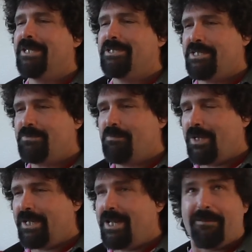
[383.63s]
She's
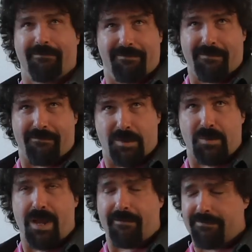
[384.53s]
putting together
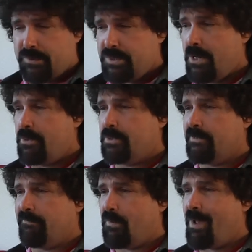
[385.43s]
a few shows
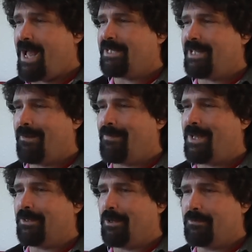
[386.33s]
in Vermont to help
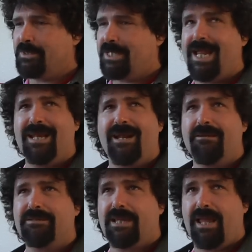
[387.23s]
out her home state, and I
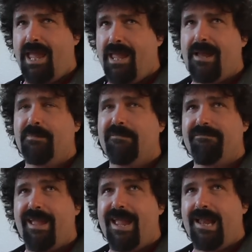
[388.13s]
was like, hey, I'm a
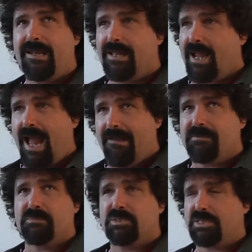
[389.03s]
fan, and like I have
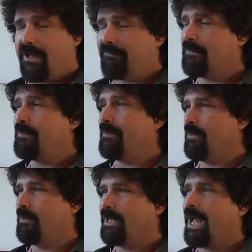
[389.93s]
some stuff that
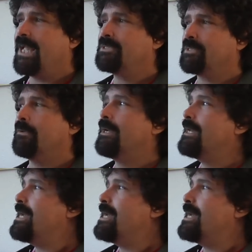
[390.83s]
people would like, so